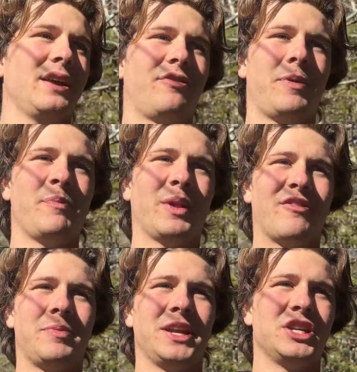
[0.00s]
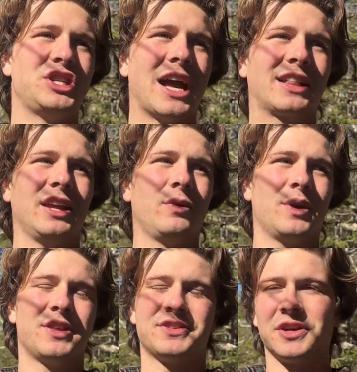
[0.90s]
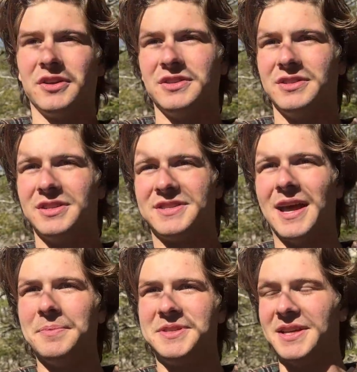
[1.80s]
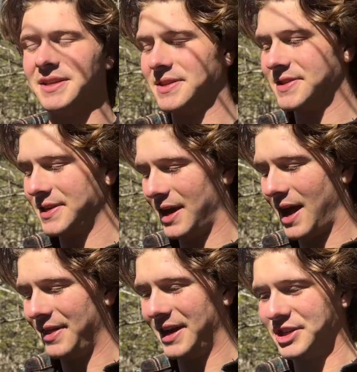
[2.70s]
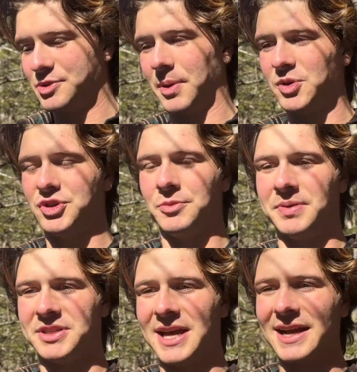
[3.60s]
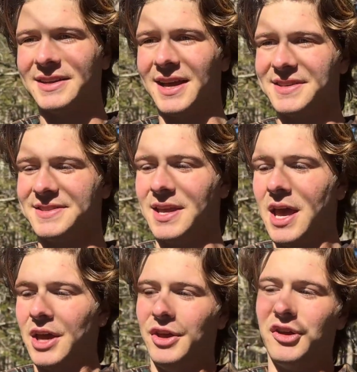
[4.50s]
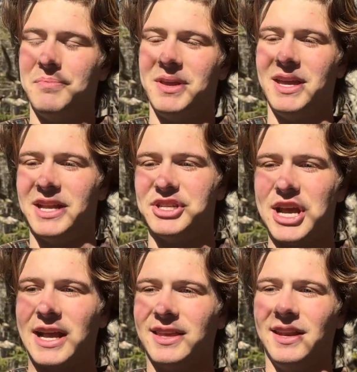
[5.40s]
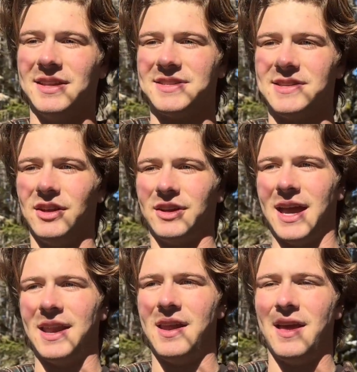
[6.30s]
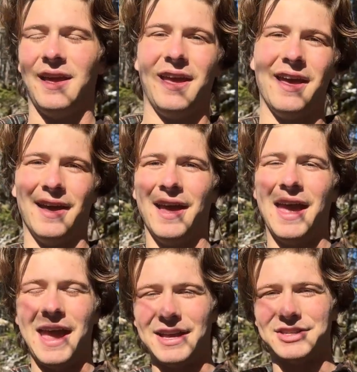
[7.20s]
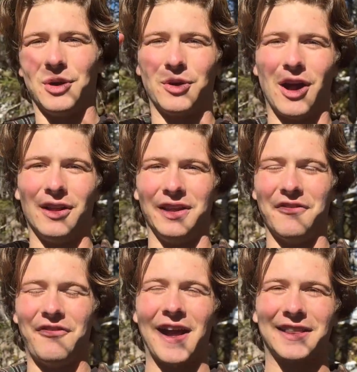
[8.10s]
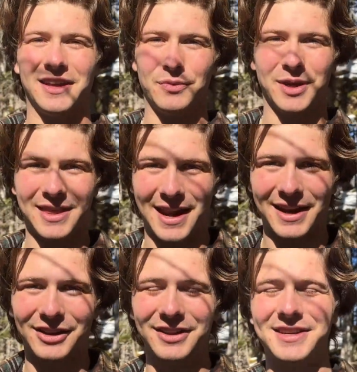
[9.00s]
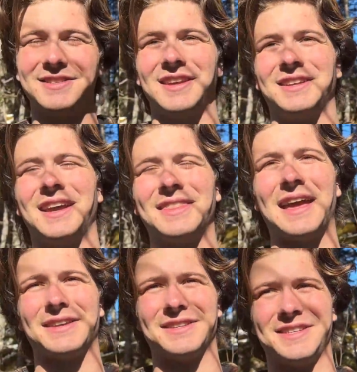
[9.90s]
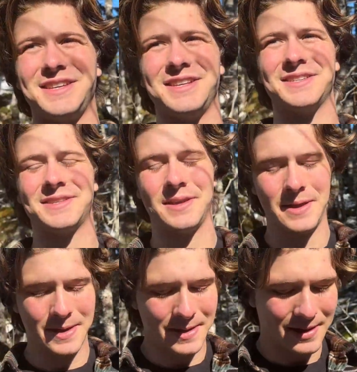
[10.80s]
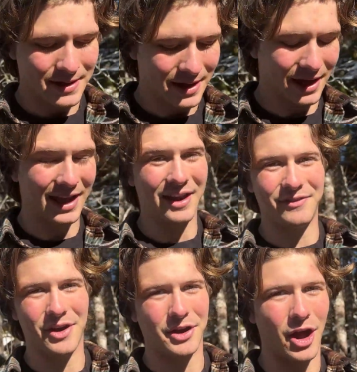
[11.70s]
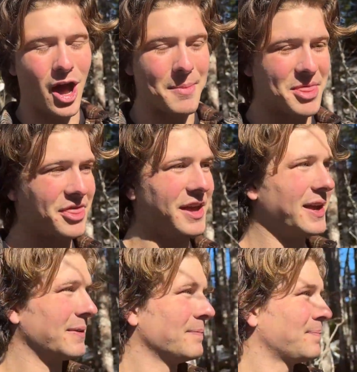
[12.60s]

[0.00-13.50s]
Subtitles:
if people have been injected with a certain substance that is supposed to protect us, you can be injected and still get so-called infected with that illness and get that disease. Again, very common thing.